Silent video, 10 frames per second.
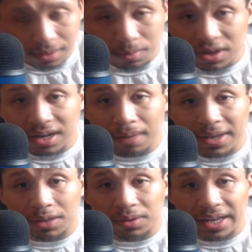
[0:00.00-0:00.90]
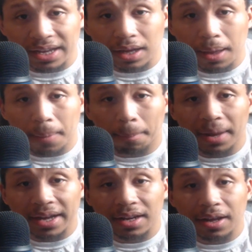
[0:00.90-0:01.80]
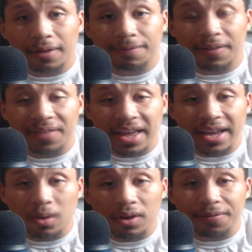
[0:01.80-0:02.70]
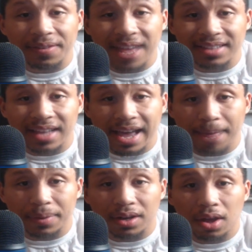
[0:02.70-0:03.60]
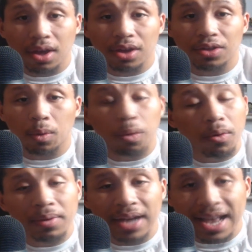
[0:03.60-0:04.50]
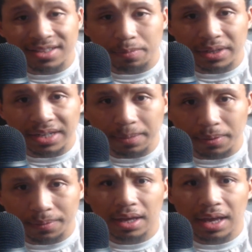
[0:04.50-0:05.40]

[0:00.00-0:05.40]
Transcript: We're gonna make you king. But in order for that to happen, the wound has to be deeper.